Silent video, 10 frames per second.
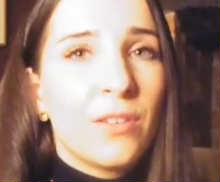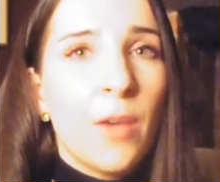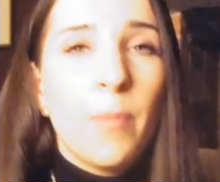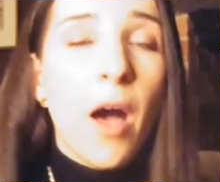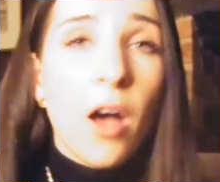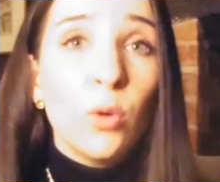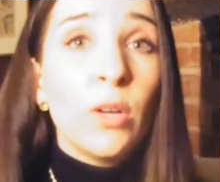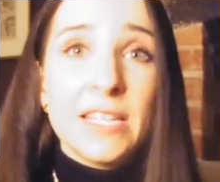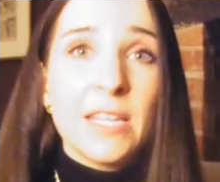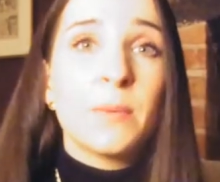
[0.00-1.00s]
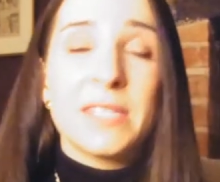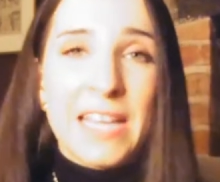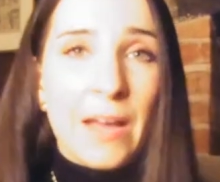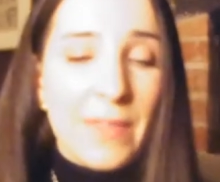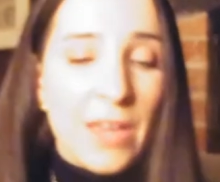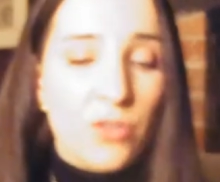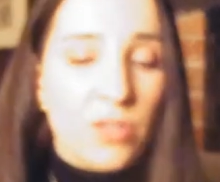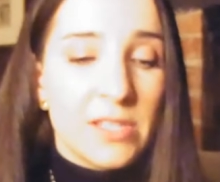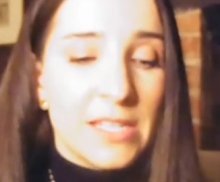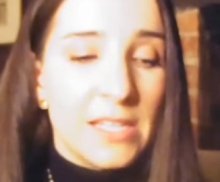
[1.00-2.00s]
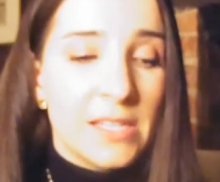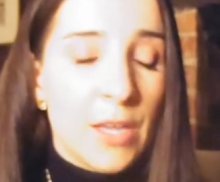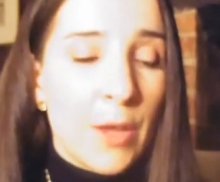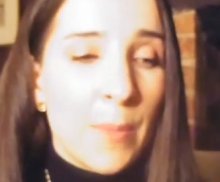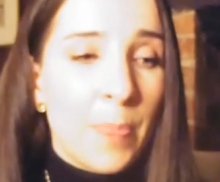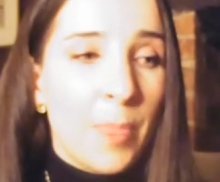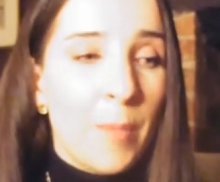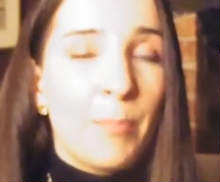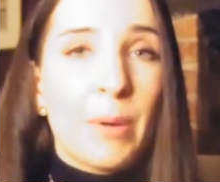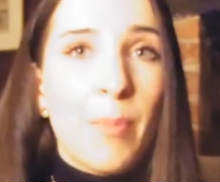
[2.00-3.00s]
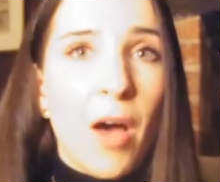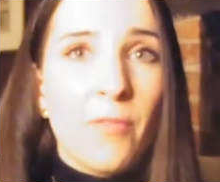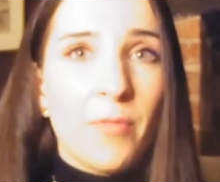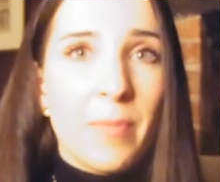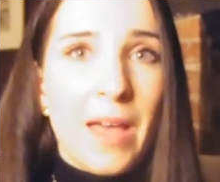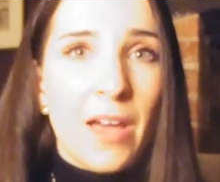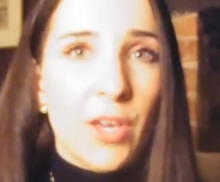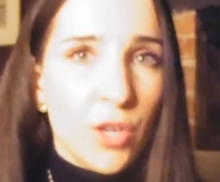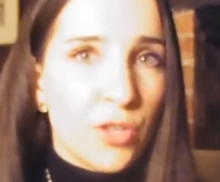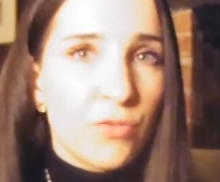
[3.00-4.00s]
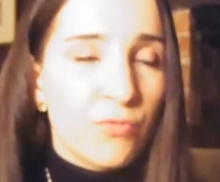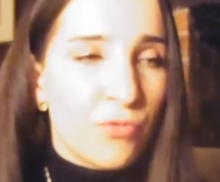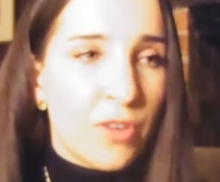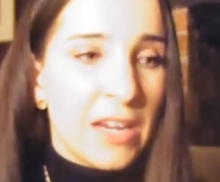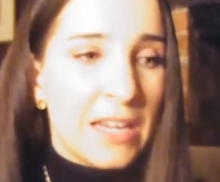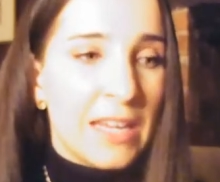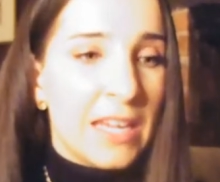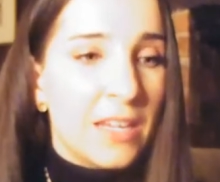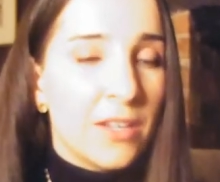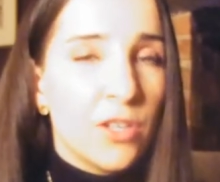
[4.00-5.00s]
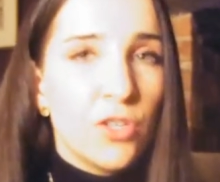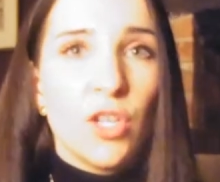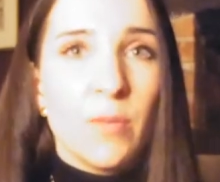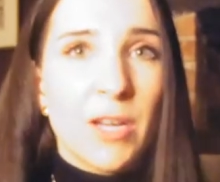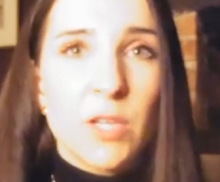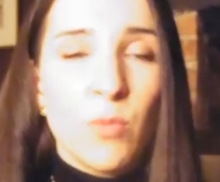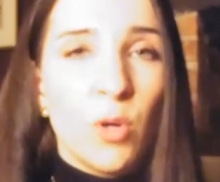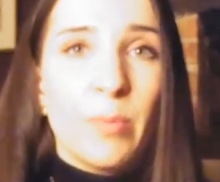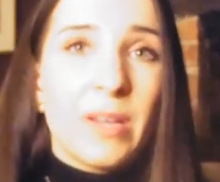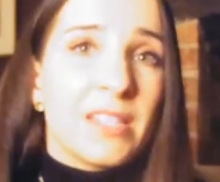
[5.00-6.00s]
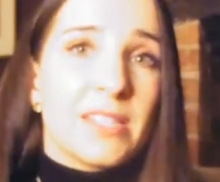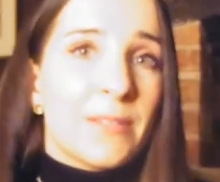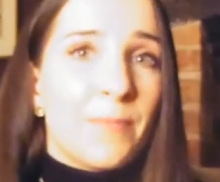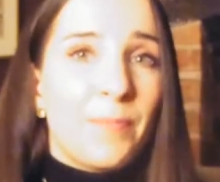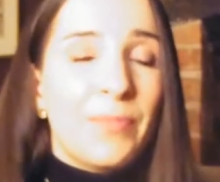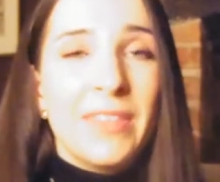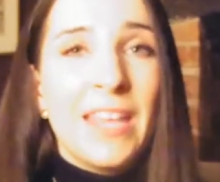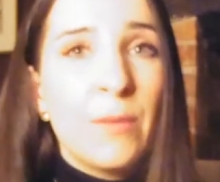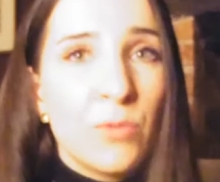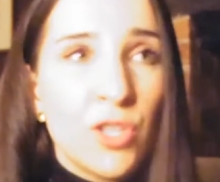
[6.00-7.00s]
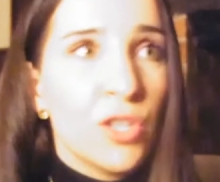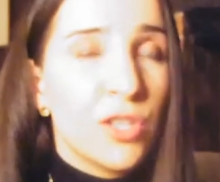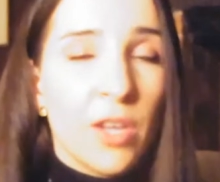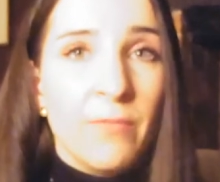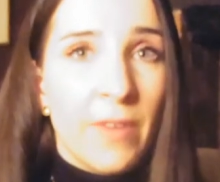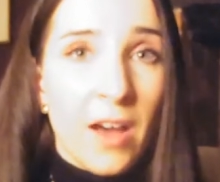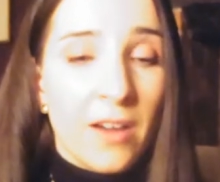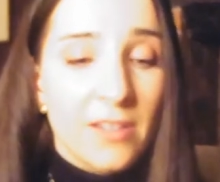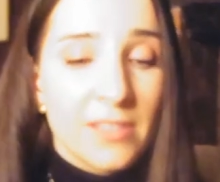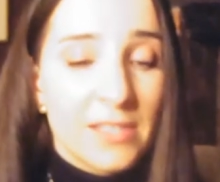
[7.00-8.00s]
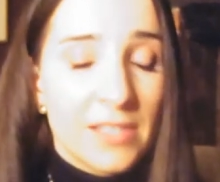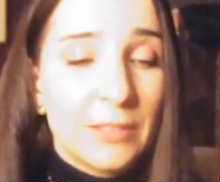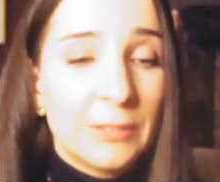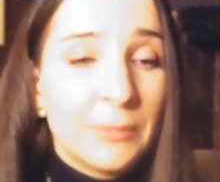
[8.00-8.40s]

All I did was dig out the entrances. But apart from that, I couldn't really do much more because it was just so vast.